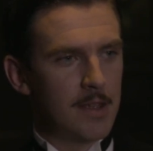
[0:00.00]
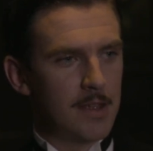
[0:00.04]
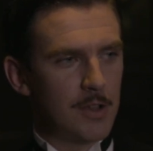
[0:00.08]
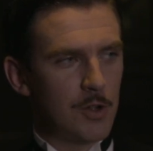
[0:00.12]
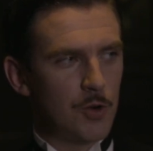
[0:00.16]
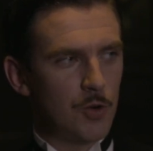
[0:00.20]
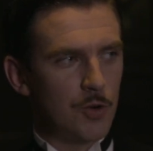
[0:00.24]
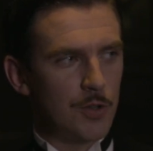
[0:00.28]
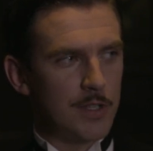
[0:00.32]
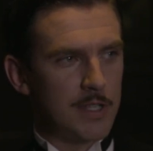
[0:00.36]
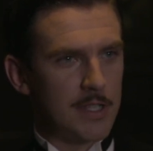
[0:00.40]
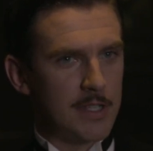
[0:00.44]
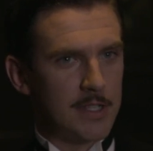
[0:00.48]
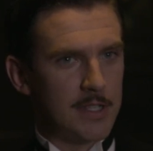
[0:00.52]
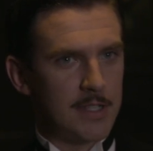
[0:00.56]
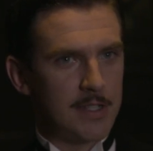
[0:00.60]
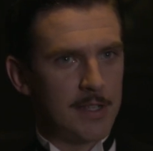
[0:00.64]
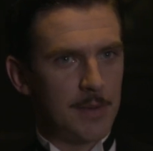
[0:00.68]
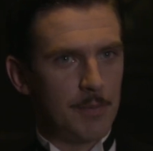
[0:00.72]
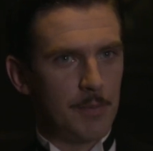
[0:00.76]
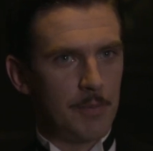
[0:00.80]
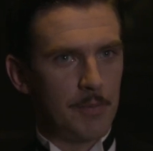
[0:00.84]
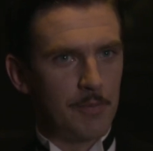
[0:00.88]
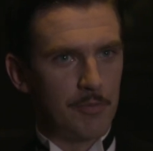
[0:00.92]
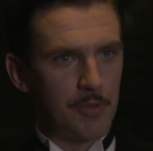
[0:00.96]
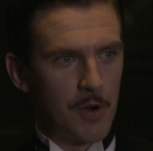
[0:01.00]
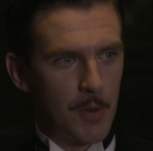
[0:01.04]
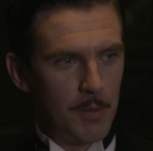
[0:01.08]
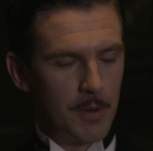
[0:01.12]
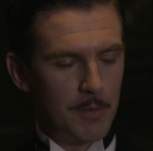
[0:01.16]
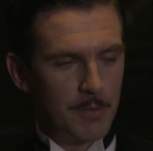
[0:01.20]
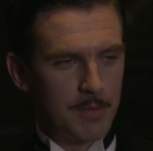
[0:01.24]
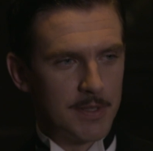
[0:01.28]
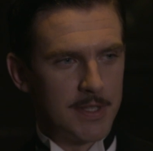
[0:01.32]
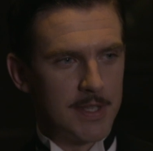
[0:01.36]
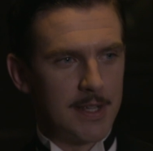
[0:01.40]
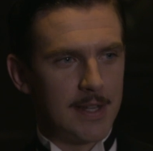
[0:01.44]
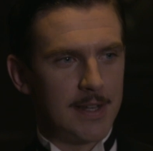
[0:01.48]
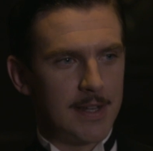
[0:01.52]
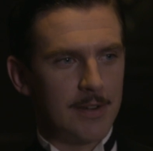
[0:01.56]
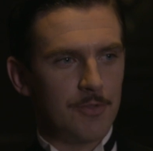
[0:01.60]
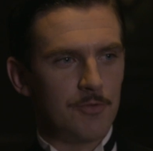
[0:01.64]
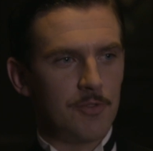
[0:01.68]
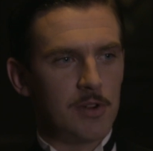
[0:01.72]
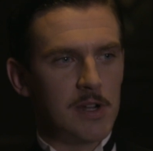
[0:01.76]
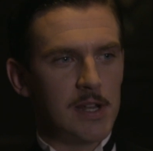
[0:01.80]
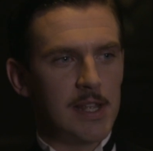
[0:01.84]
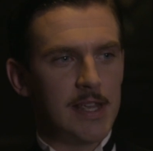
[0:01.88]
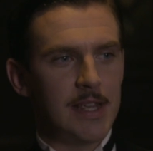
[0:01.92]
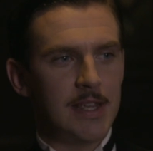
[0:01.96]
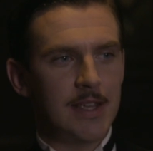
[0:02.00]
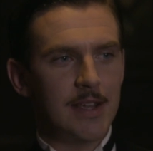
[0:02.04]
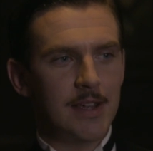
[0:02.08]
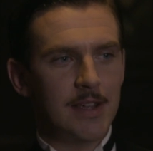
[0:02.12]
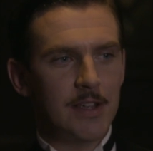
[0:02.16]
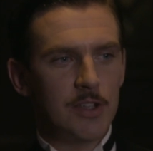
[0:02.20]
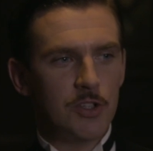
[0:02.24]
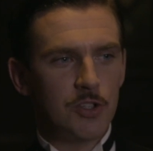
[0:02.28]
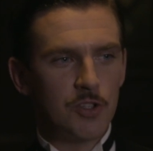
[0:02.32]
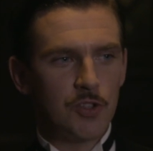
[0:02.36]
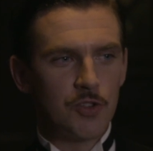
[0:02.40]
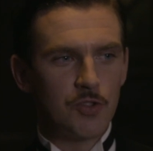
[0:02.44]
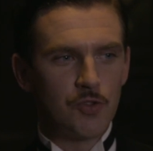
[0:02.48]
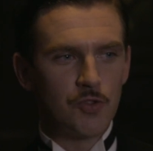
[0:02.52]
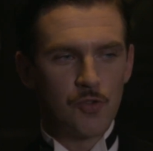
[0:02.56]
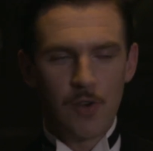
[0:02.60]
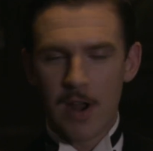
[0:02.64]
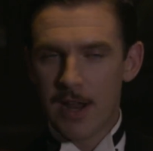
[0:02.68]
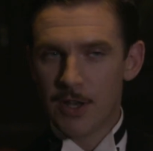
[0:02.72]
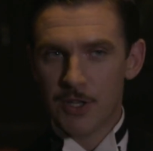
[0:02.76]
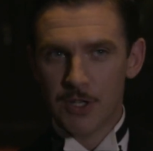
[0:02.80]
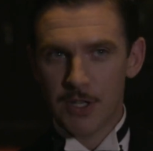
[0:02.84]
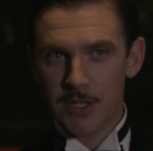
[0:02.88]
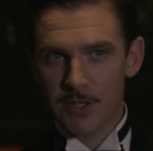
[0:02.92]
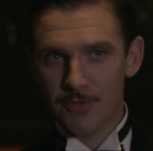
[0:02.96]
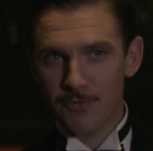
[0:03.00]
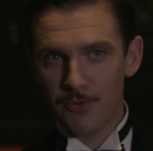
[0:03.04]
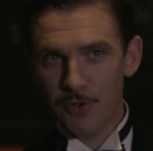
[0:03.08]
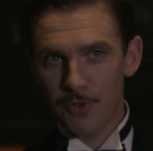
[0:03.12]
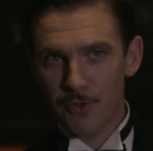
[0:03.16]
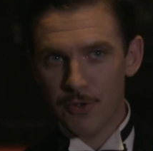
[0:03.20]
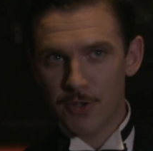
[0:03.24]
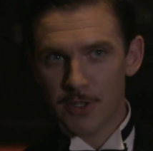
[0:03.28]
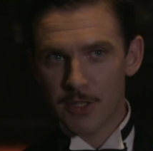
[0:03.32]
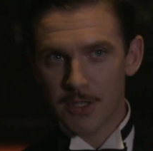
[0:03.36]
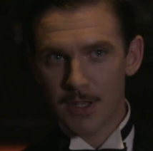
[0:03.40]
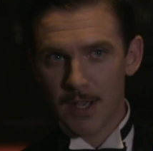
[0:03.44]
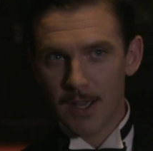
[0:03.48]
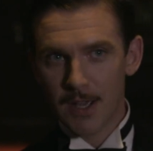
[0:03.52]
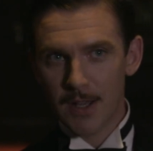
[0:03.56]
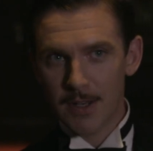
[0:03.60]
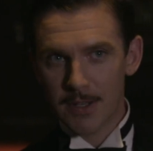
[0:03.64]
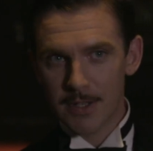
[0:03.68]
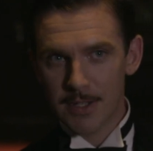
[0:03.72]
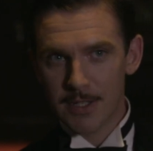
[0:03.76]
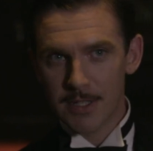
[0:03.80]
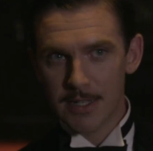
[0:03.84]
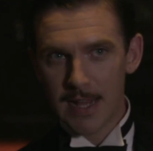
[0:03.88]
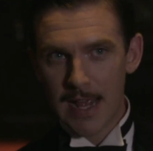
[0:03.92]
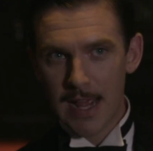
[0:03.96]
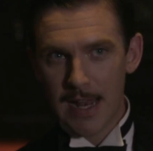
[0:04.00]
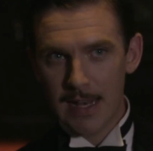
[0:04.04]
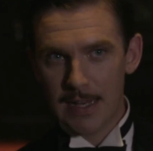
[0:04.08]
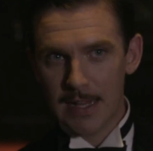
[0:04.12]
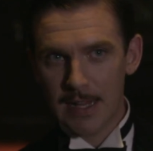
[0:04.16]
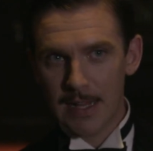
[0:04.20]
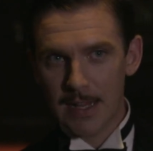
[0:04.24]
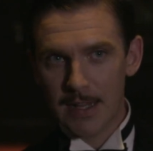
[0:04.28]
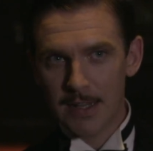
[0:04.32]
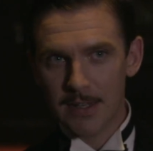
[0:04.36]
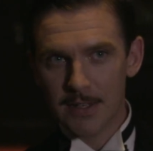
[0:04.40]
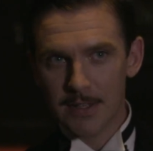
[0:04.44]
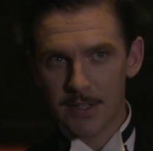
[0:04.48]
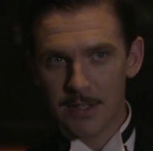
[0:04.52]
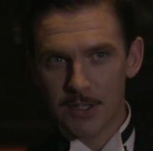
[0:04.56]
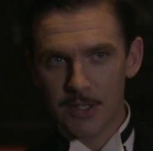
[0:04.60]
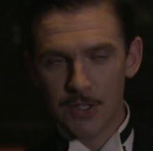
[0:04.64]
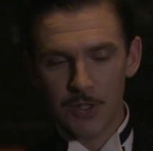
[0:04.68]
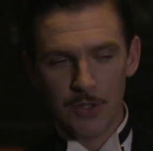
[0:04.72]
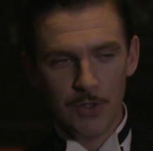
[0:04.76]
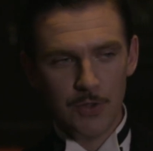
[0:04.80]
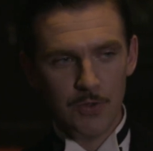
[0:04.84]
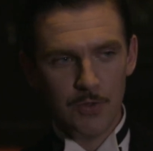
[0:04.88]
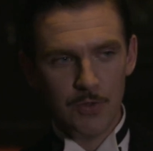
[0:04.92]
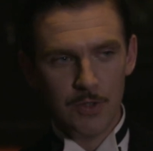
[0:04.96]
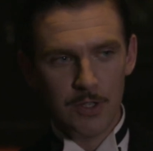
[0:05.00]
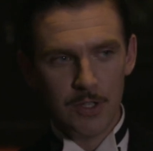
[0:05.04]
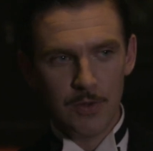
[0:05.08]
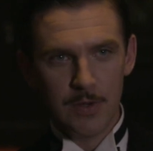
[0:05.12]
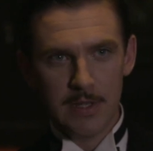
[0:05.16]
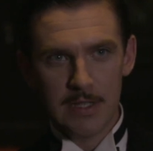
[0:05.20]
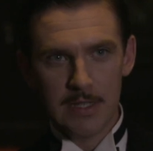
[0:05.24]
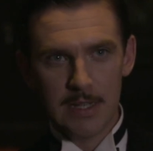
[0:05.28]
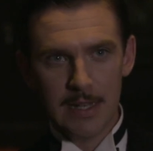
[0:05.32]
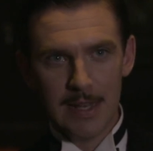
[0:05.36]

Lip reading: causes some problems and really stretches Ruth's understanding to its